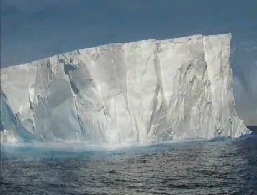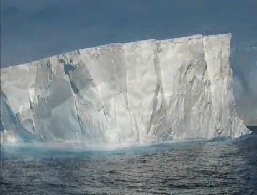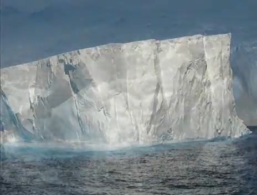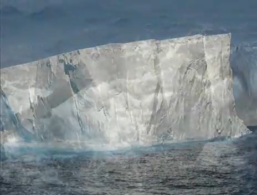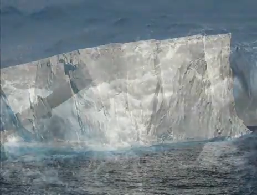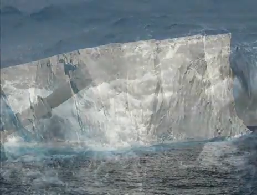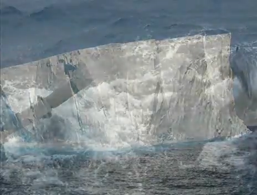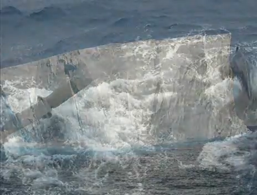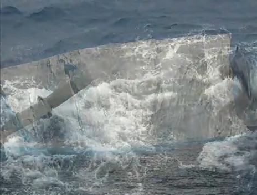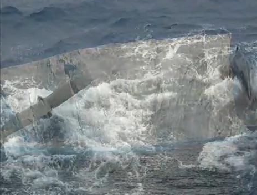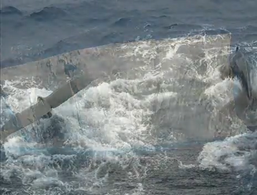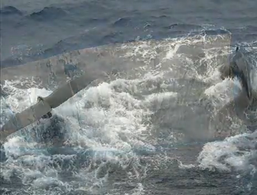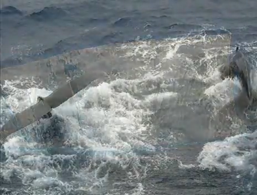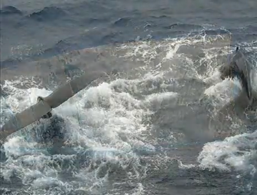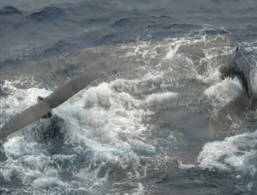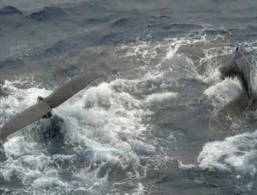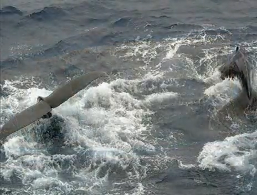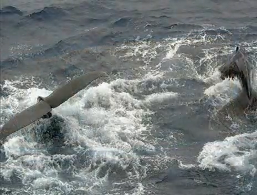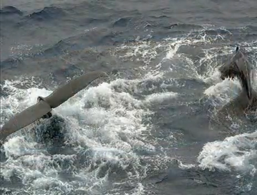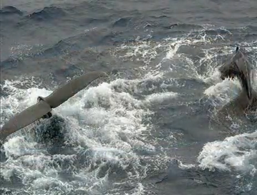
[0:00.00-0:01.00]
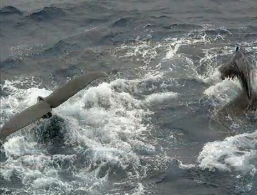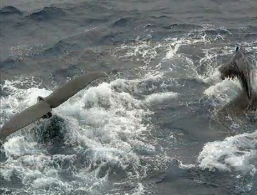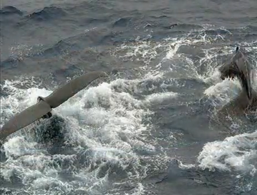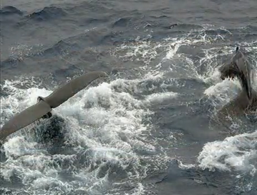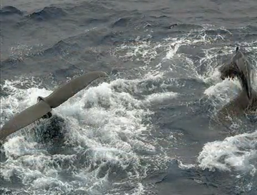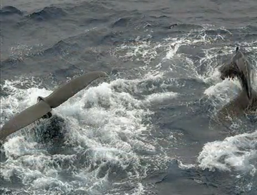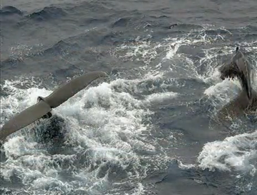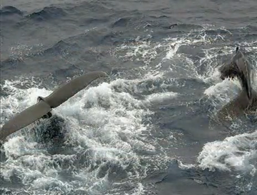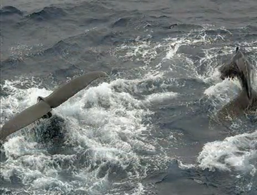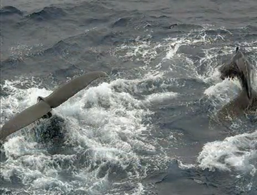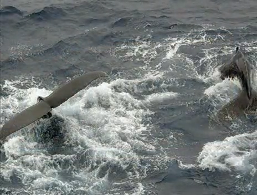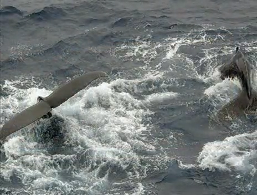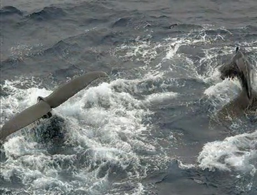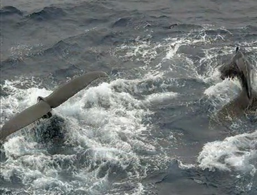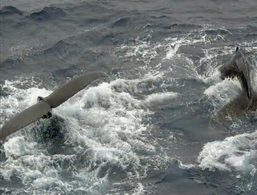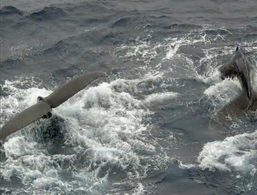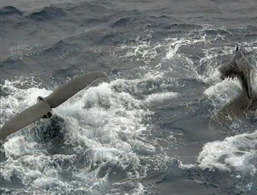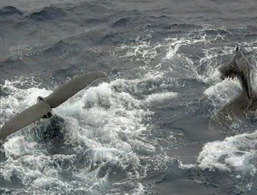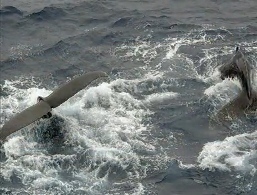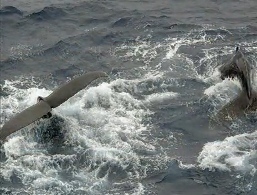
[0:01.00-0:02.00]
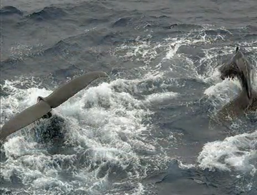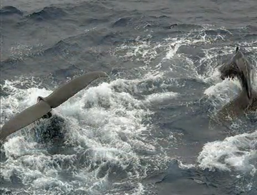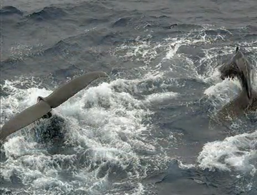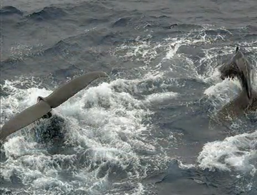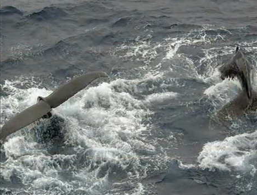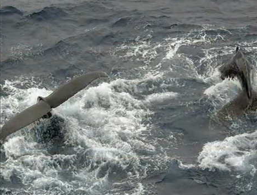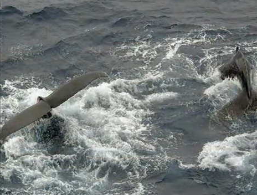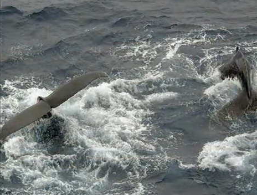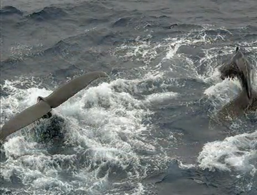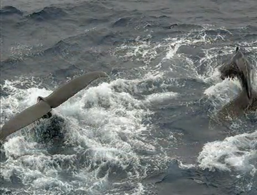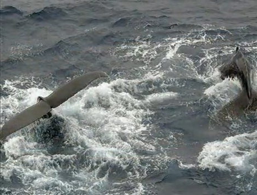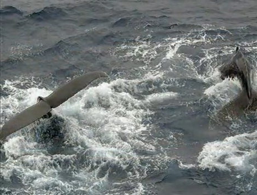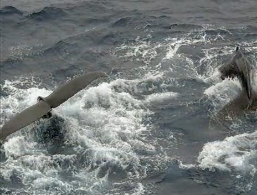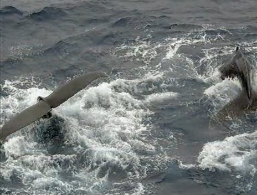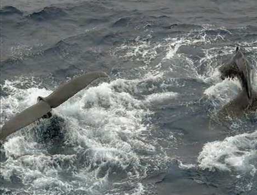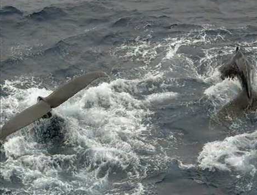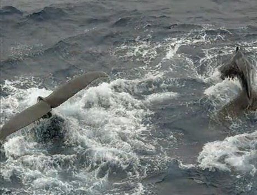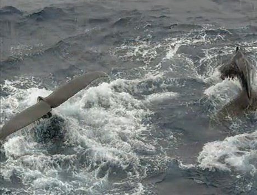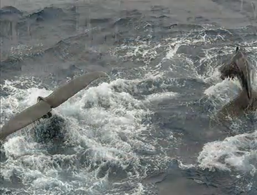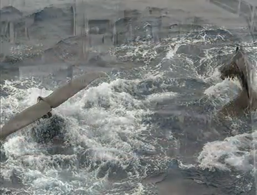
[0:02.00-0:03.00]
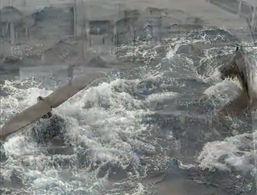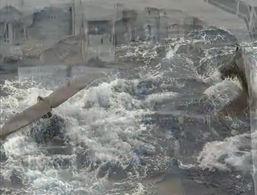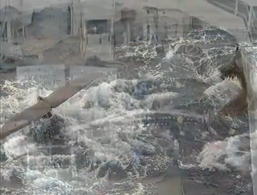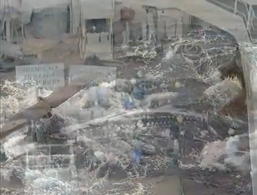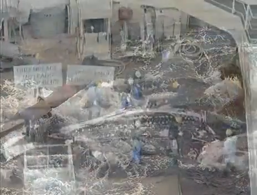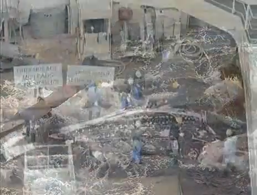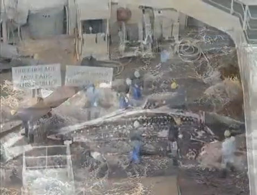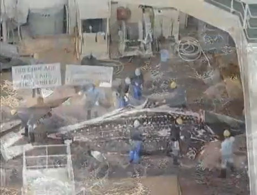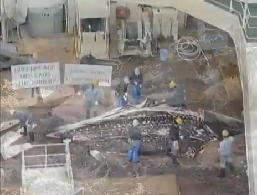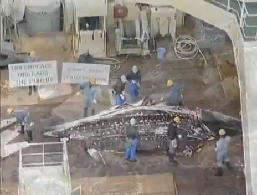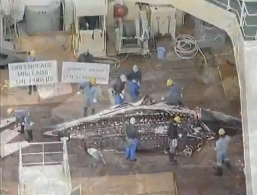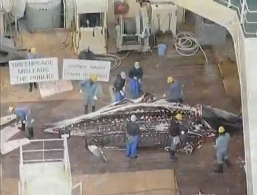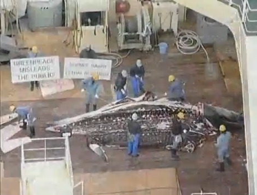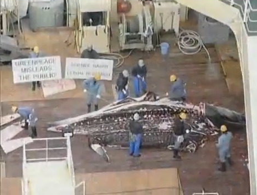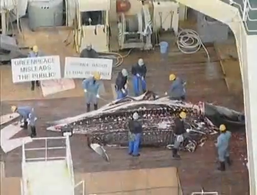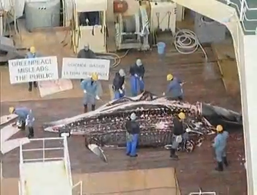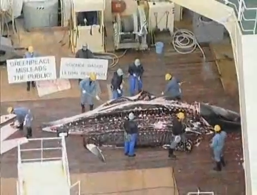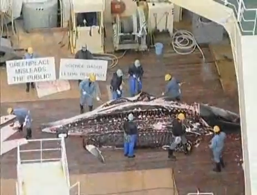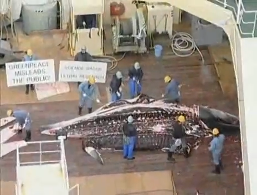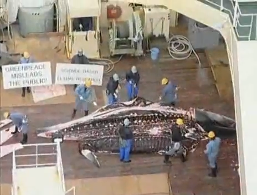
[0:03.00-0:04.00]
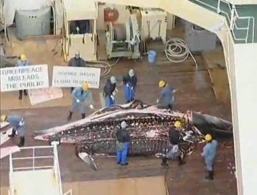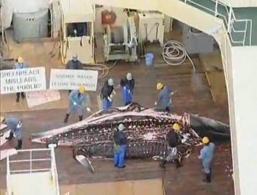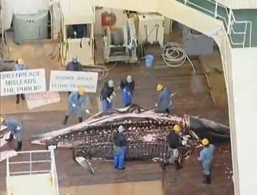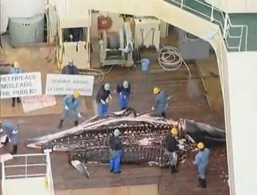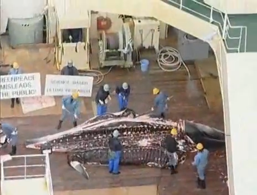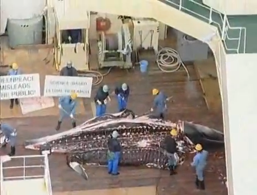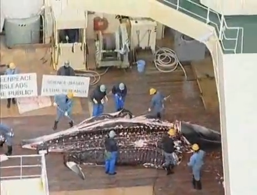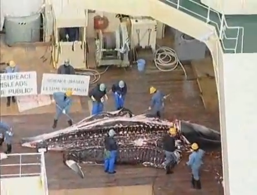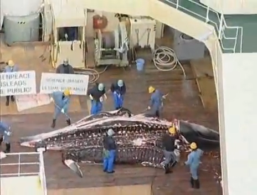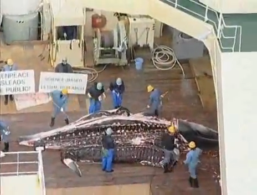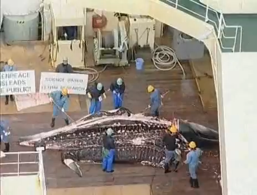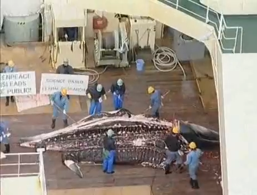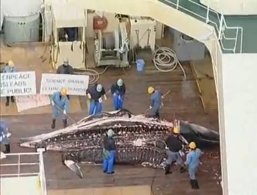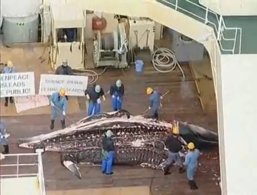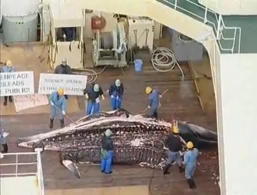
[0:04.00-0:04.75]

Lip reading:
[unreadable: no face in view]